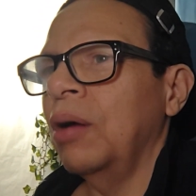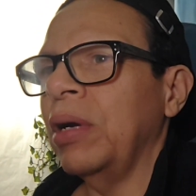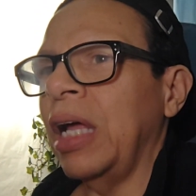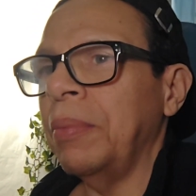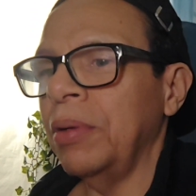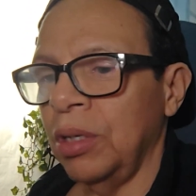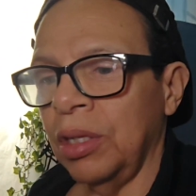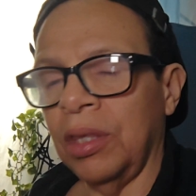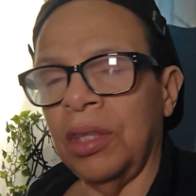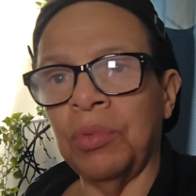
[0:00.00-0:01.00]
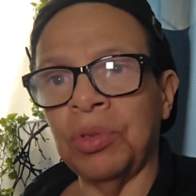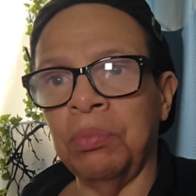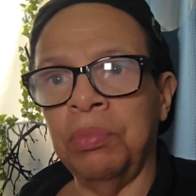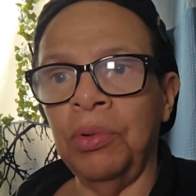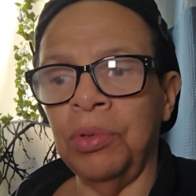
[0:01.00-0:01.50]
What happened? There was a
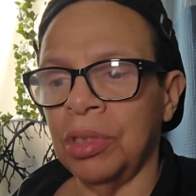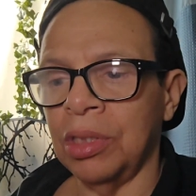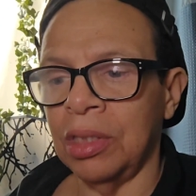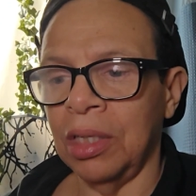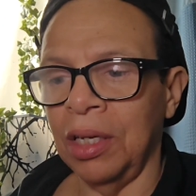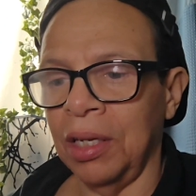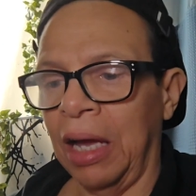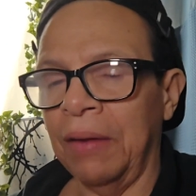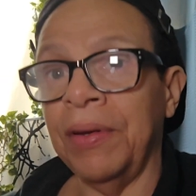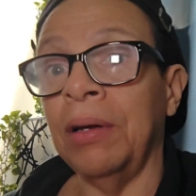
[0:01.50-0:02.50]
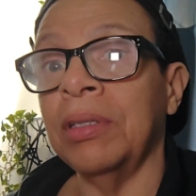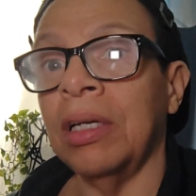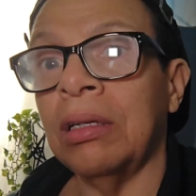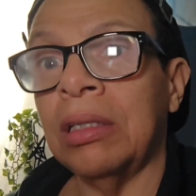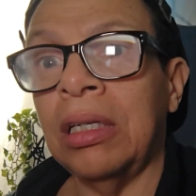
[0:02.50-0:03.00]
boost. I found
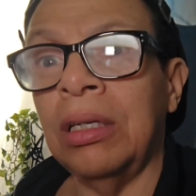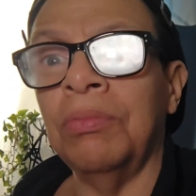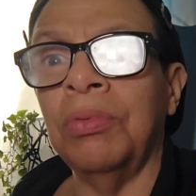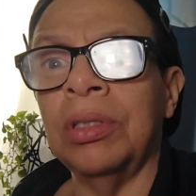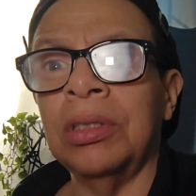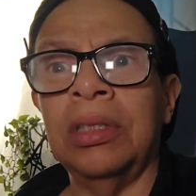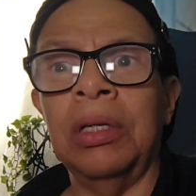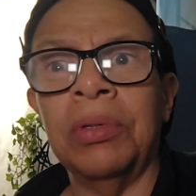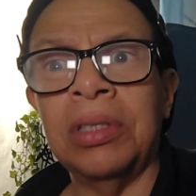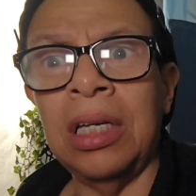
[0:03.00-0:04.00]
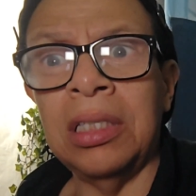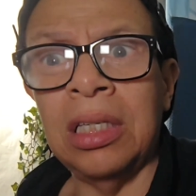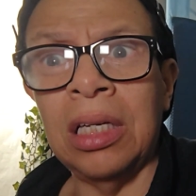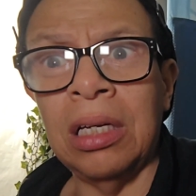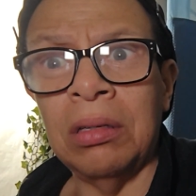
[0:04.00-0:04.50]
out it was they were
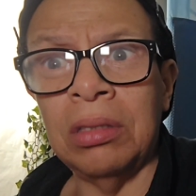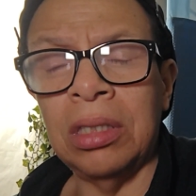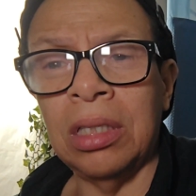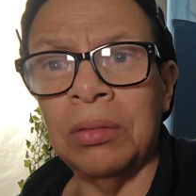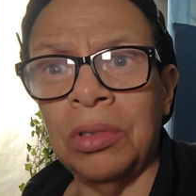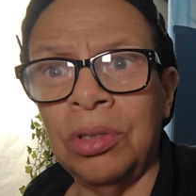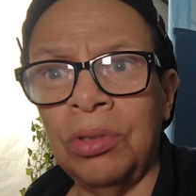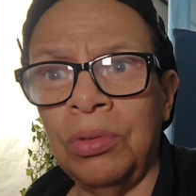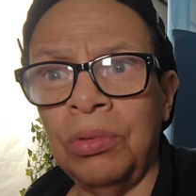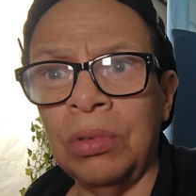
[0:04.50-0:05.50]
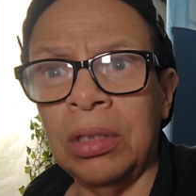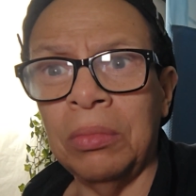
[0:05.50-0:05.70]
testing out the new